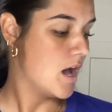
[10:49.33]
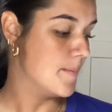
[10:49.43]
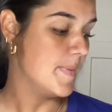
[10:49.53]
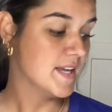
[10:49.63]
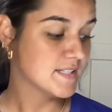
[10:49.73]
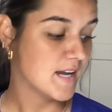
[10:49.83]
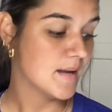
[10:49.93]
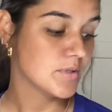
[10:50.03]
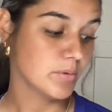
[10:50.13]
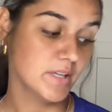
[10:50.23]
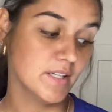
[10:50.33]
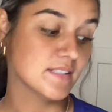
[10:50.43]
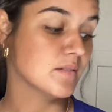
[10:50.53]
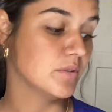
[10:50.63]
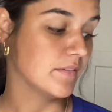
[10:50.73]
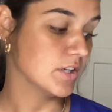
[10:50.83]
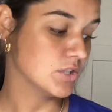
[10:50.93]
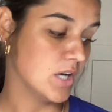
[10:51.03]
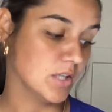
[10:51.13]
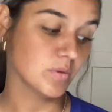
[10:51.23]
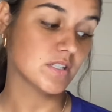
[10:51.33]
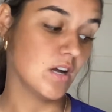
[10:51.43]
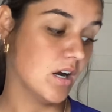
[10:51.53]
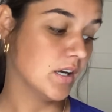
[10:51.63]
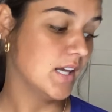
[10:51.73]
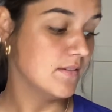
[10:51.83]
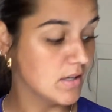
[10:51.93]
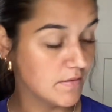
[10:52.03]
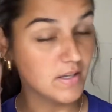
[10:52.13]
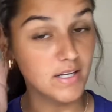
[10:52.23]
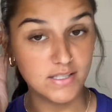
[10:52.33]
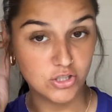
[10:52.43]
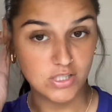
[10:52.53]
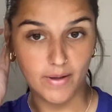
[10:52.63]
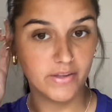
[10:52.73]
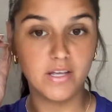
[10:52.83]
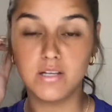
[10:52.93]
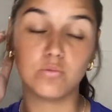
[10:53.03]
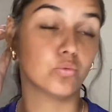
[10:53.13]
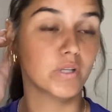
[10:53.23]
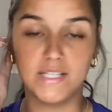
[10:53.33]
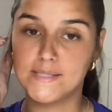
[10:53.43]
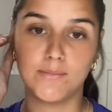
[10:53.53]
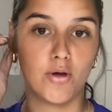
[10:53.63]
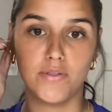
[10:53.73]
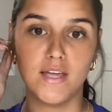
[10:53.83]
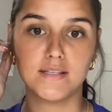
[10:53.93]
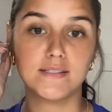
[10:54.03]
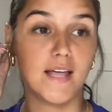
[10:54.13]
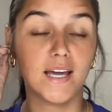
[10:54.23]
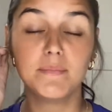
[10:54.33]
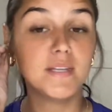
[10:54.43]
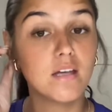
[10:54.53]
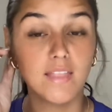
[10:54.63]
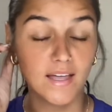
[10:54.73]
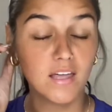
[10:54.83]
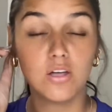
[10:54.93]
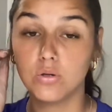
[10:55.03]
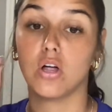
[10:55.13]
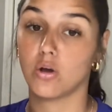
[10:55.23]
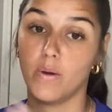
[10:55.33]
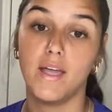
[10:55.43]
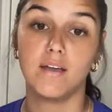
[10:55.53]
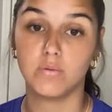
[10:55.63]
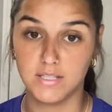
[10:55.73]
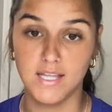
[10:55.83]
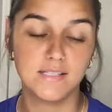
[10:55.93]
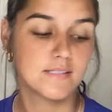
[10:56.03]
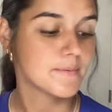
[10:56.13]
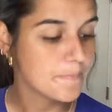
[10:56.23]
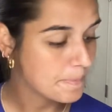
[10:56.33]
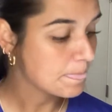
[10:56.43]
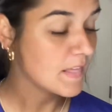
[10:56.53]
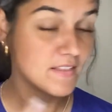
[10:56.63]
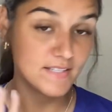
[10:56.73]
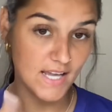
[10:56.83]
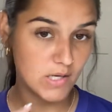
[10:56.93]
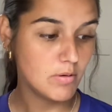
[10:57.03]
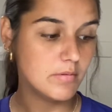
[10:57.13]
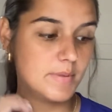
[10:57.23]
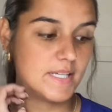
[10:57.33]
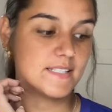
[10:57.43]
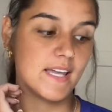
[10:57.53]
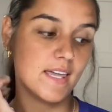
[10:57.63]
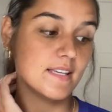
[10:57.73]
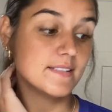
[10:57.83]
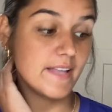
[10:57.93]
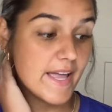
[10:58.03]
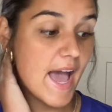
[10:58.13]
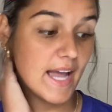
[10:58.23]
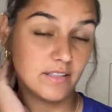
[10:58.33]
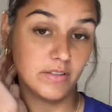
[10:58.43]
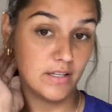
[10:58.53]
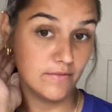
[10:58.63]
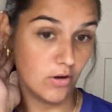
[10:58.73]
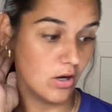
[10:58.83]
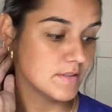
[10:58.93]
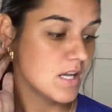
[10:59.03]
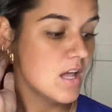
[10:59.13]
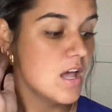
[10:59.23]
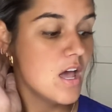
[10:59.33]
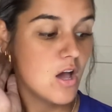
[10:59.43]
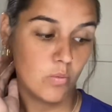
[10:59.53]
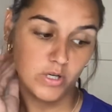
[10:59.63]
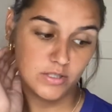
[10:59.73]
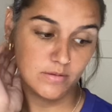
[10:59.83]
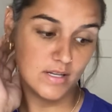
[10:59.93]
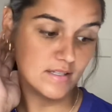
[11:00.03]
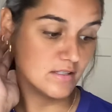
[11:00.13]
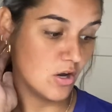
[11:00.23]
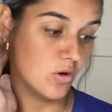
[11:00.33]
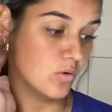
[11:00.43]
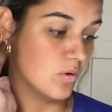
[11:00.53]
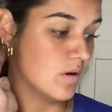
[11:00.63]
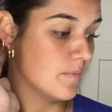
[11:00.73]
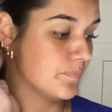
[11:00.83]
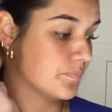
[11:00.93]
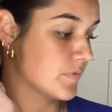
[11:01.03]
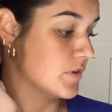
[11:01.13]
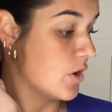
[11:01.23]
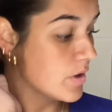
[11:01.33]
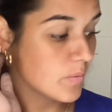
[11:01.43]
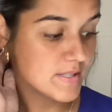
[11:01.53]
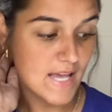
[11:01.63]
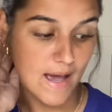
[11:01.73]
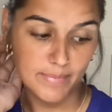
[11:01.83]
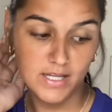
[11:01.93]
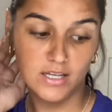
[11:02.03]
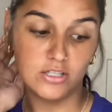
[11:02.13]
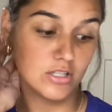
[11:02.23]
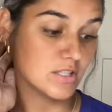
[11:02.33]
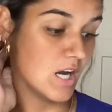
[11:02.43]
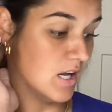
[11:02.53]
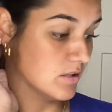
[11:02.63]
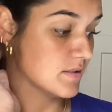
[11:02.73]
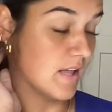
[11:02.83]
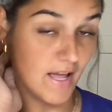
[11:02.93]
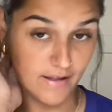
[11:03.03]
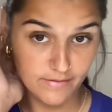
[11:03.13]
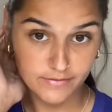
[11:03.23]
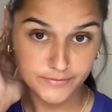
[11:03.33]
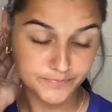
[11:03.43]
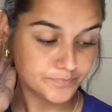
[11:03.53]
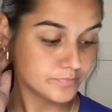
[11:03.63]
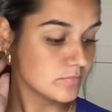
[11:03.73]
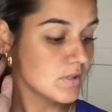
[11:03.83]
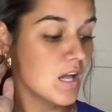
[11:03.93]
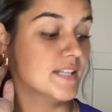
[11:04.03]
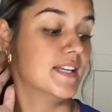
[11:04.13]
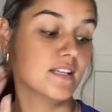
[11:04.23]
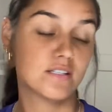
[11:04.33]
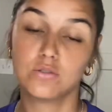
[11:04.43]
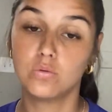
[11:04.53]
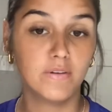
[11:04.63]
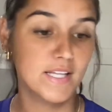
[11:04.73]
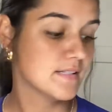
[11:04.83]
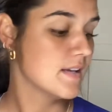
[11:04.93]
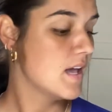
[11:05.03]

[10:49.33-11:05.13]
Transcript: Make time to really listen whenever your child wants to talk, even if it is just about really small things. That can go a long way with kids. The second one would be stay actively involved, which is knowing what's happening in your child's life. Attend school events,